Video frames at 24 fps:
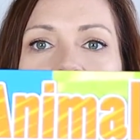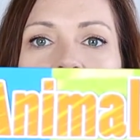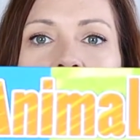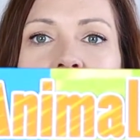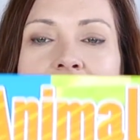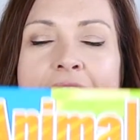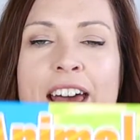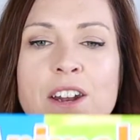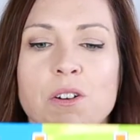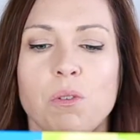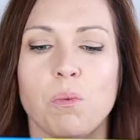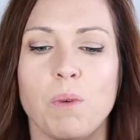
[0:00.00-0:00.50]

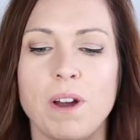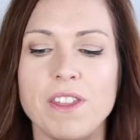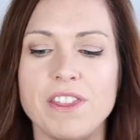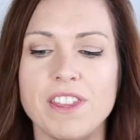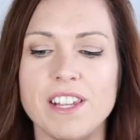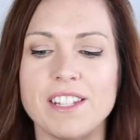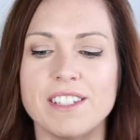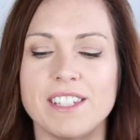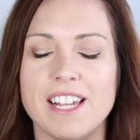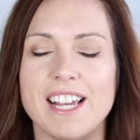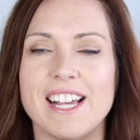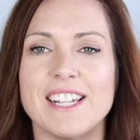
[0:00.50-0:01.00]
And what
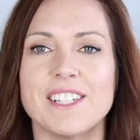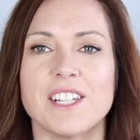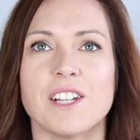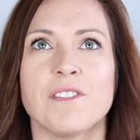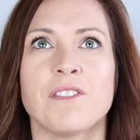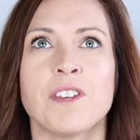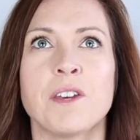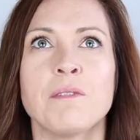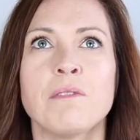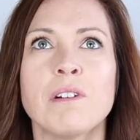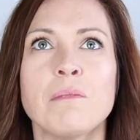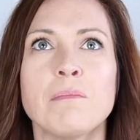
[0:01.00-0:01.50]
this is, if
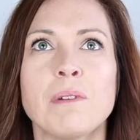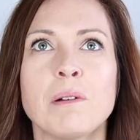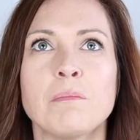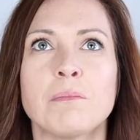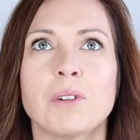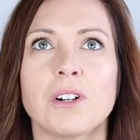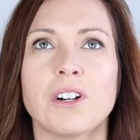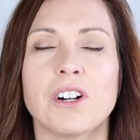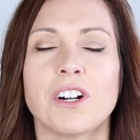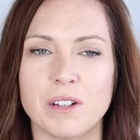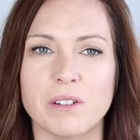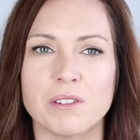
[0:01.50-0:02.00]
you
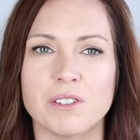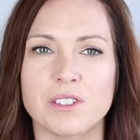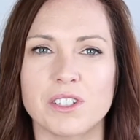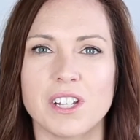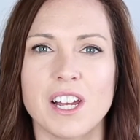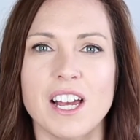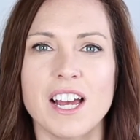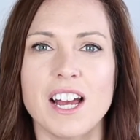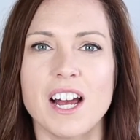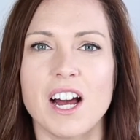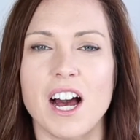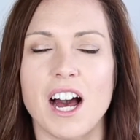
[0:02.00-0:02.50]
remember those
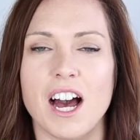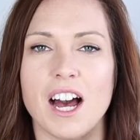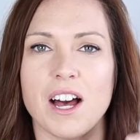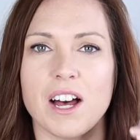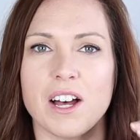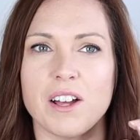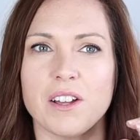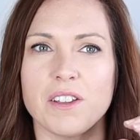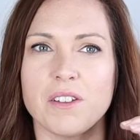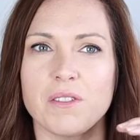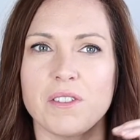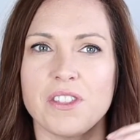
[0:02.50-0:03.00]

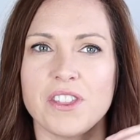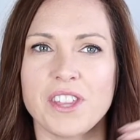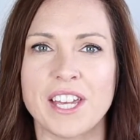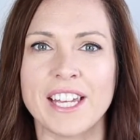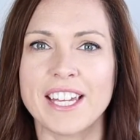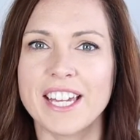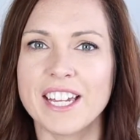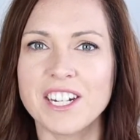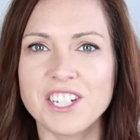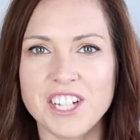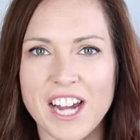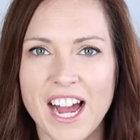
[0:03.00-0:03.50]

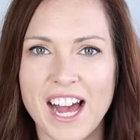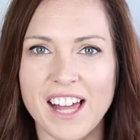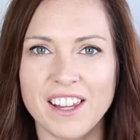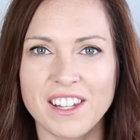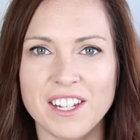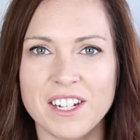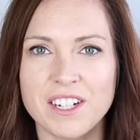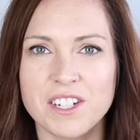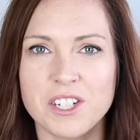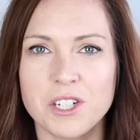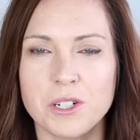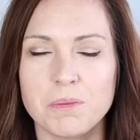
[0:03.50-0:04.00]
thinking
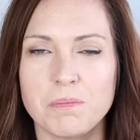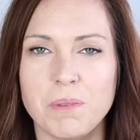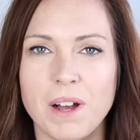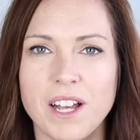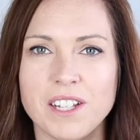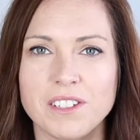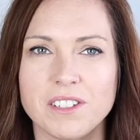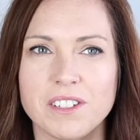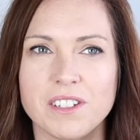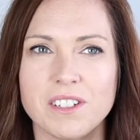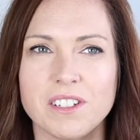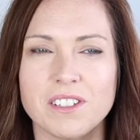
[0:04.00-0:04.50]
challenge
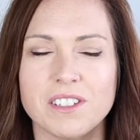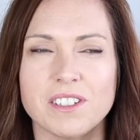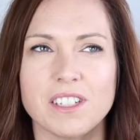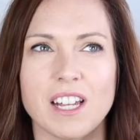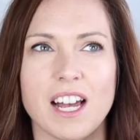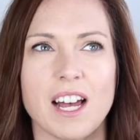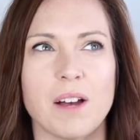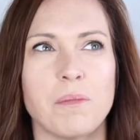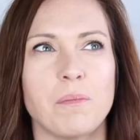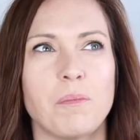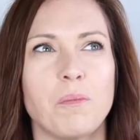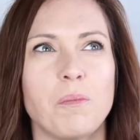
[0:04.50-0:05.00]
puzzles,
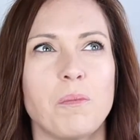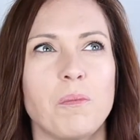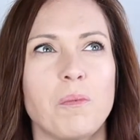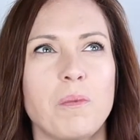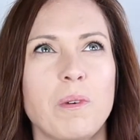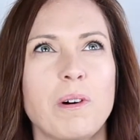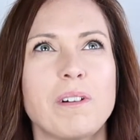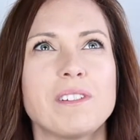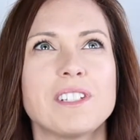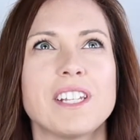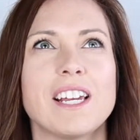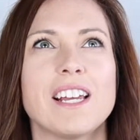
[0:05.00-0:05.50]

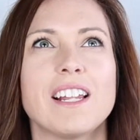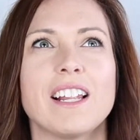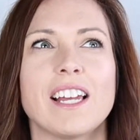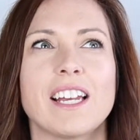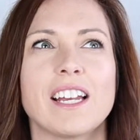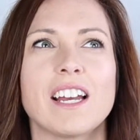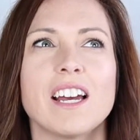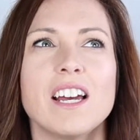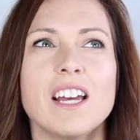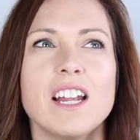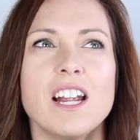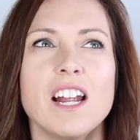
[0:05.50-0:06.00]
what was it? Like
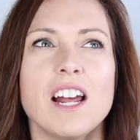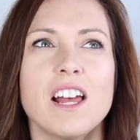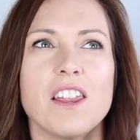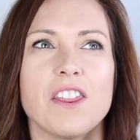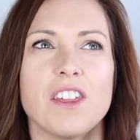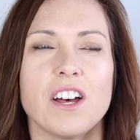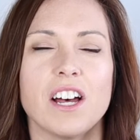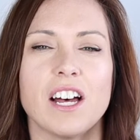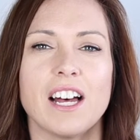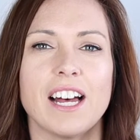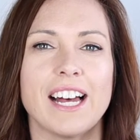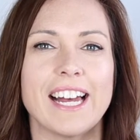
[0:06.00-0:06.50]

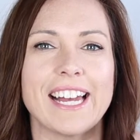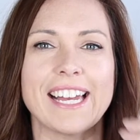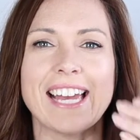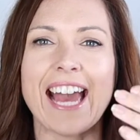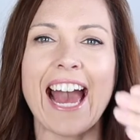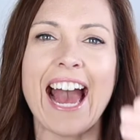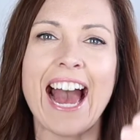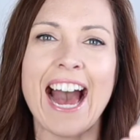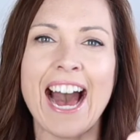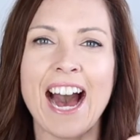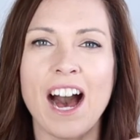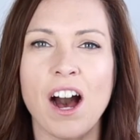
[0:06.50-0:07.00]
the
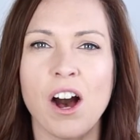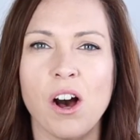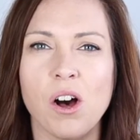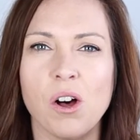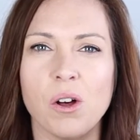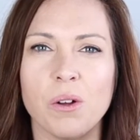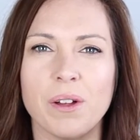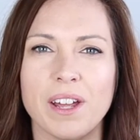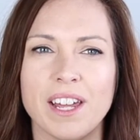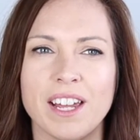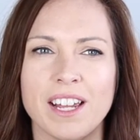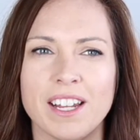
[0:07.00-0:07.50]

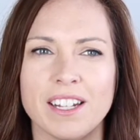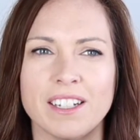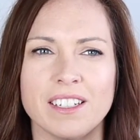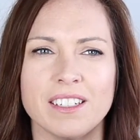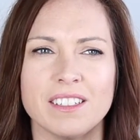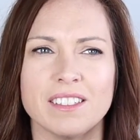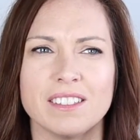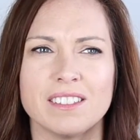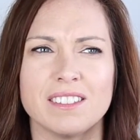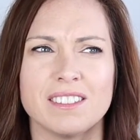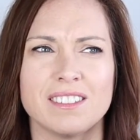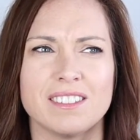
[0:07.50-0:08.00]
cow and,
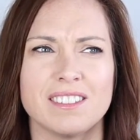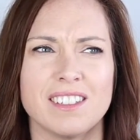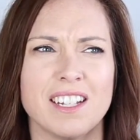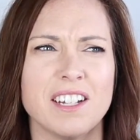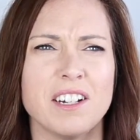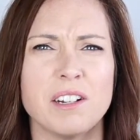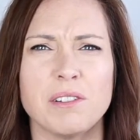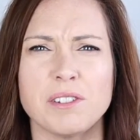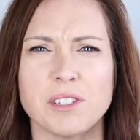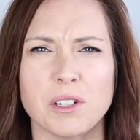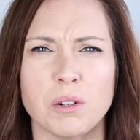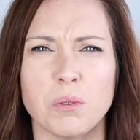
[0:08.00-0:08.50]
I don't
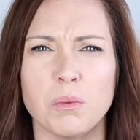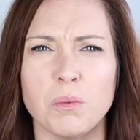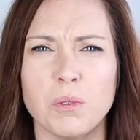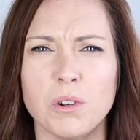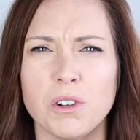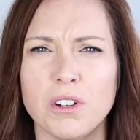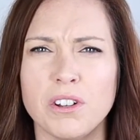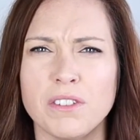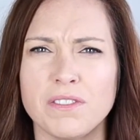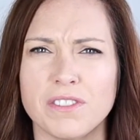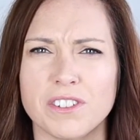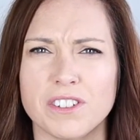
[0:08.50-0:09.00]
know, was it a
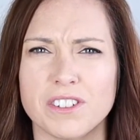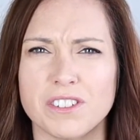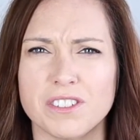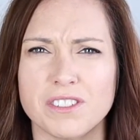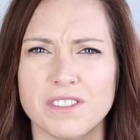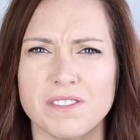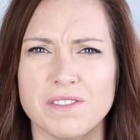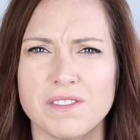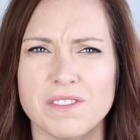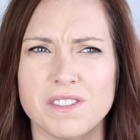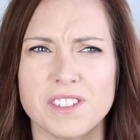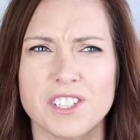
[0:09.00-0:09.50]
wolf or
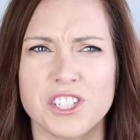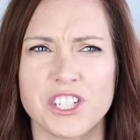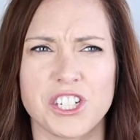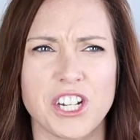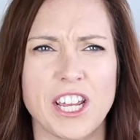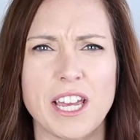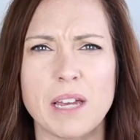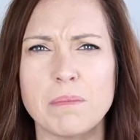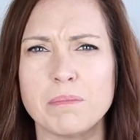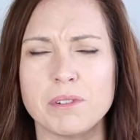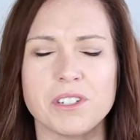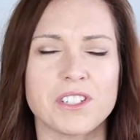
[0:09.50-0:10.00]

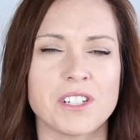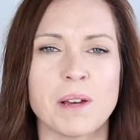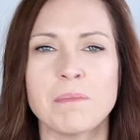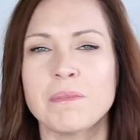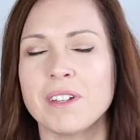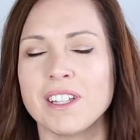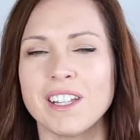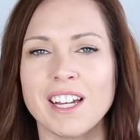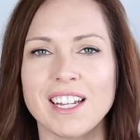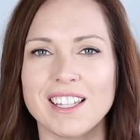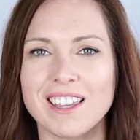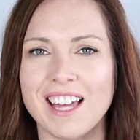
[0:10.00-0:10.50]
sheep or
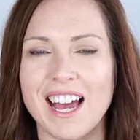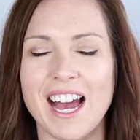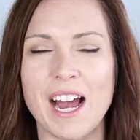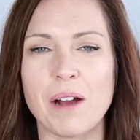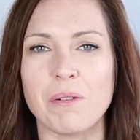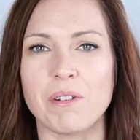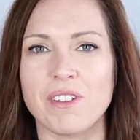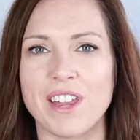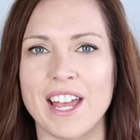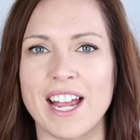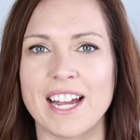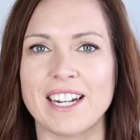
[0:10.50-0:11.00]
something like that,
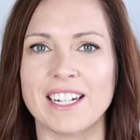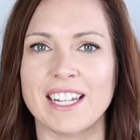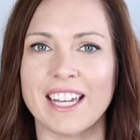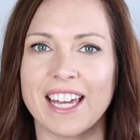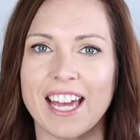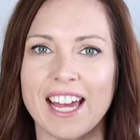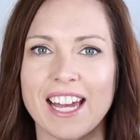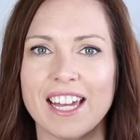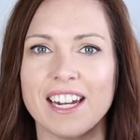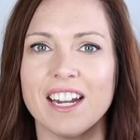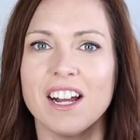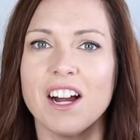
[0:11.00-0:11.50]
where they had to
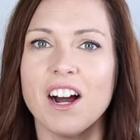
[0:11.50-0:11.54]
get